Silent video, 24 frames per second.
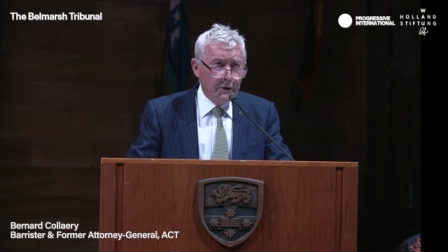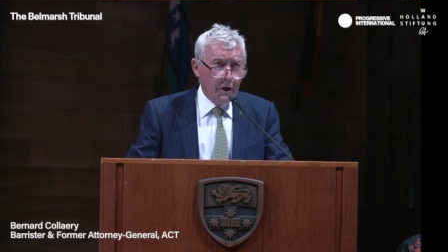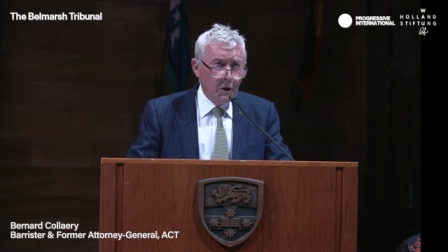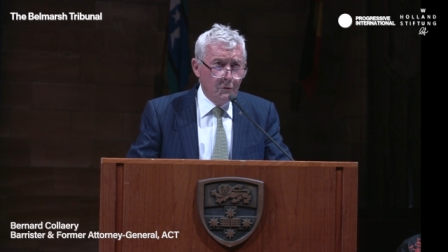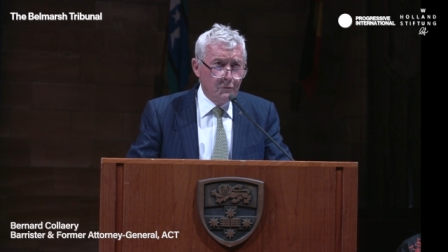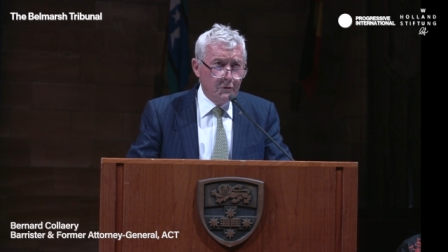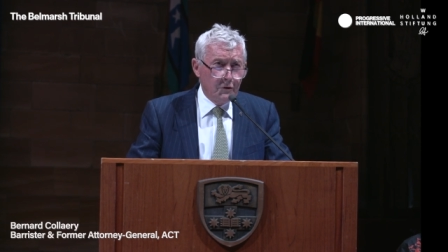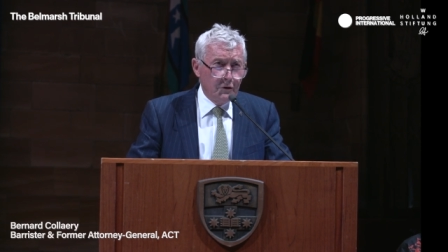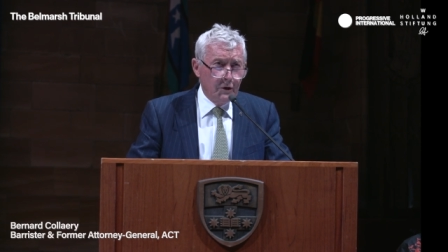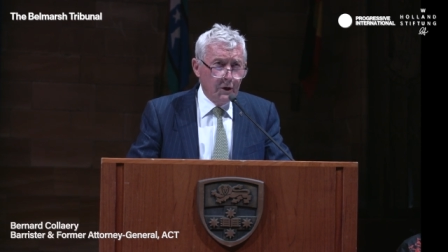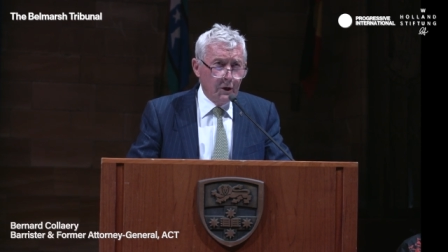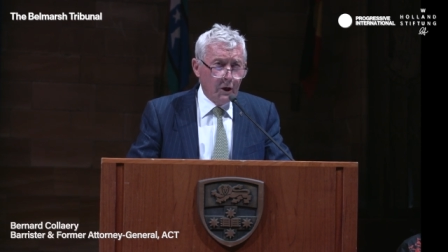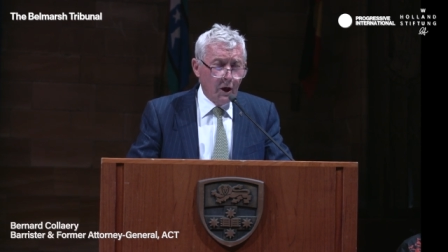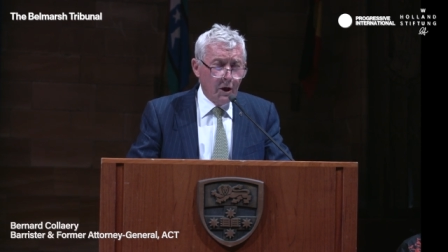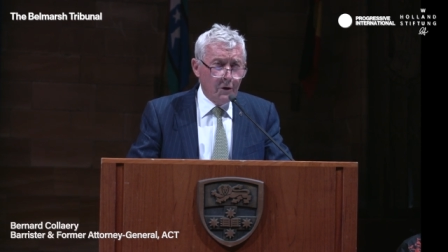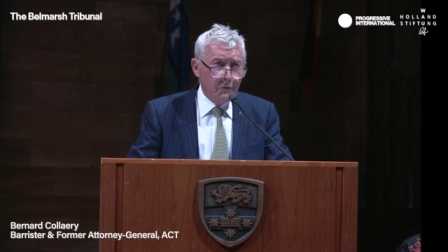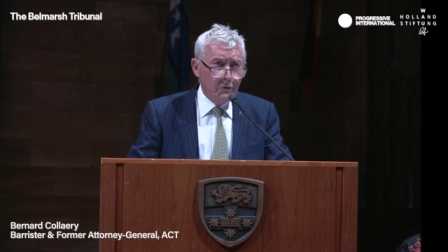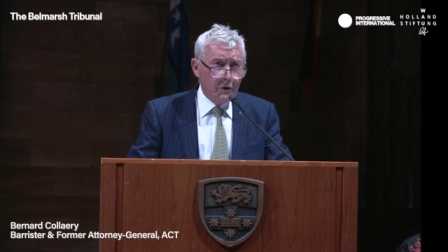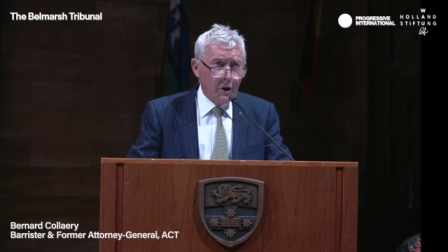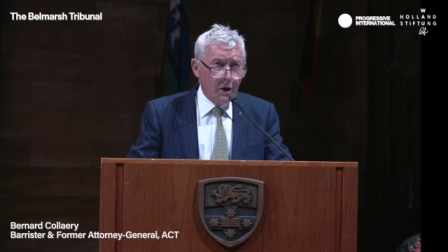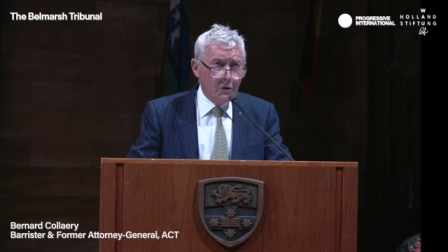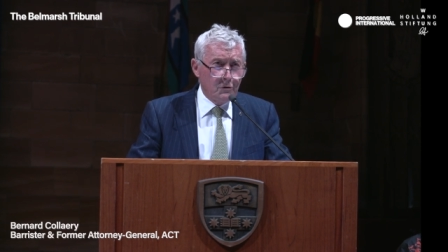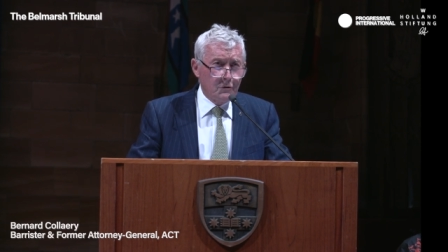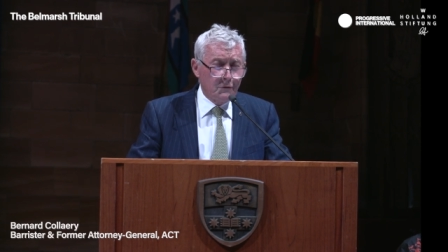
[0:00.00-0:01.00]
don't think
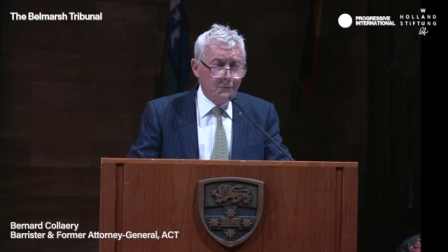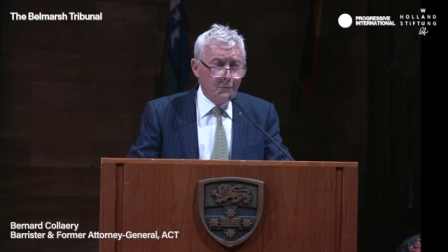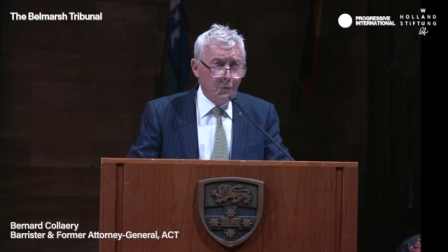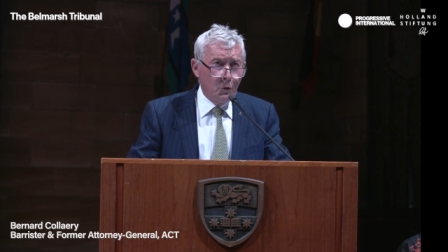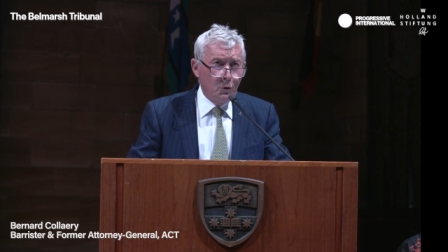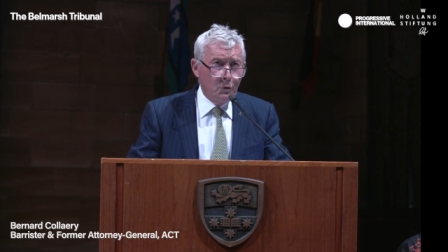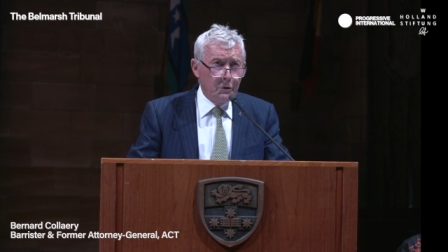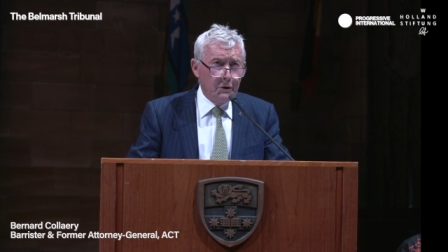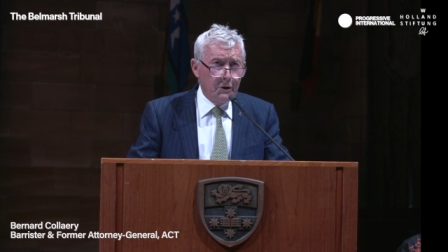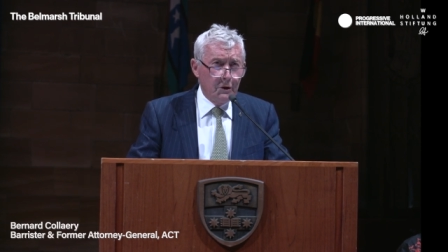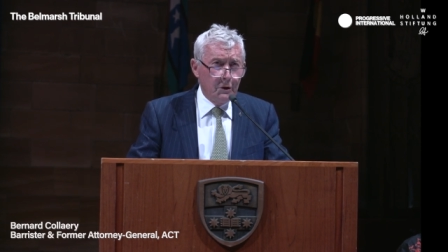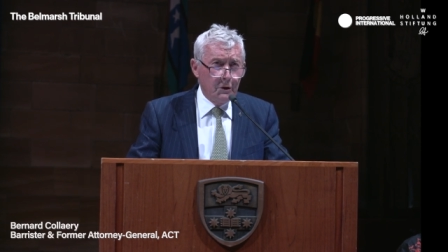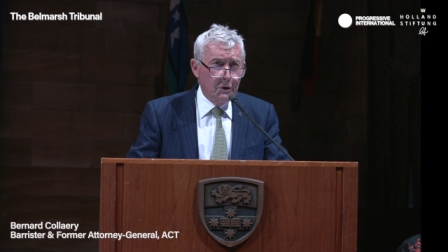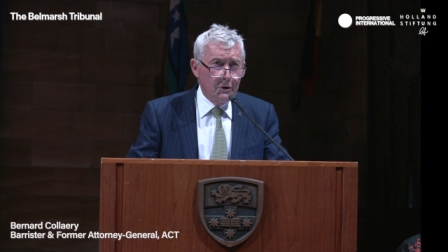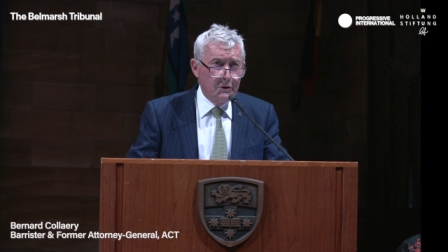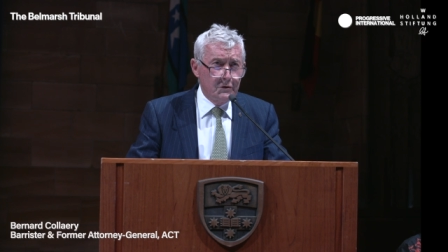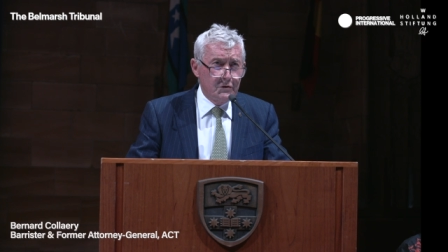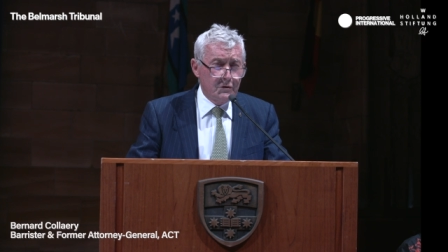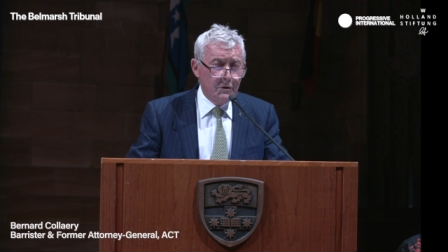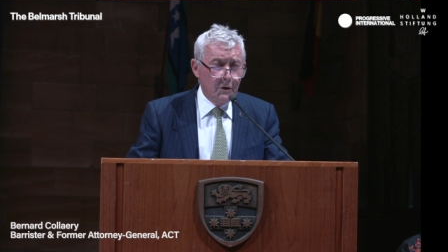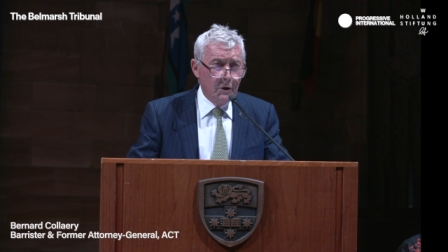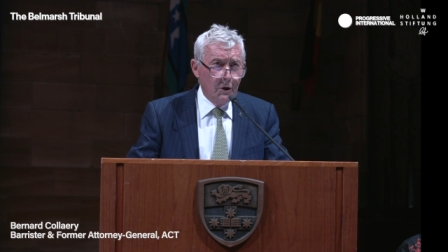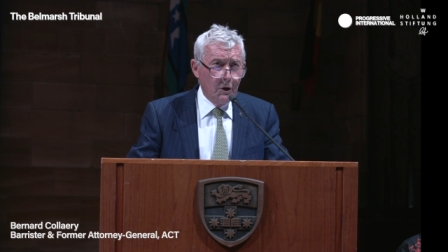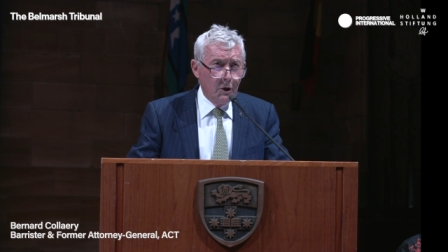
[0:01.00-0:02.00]
over those four
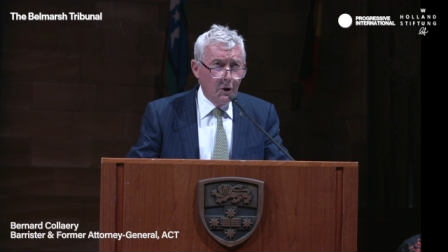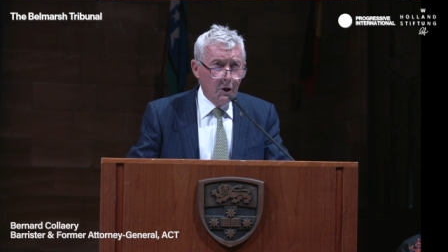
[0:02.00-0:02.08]
years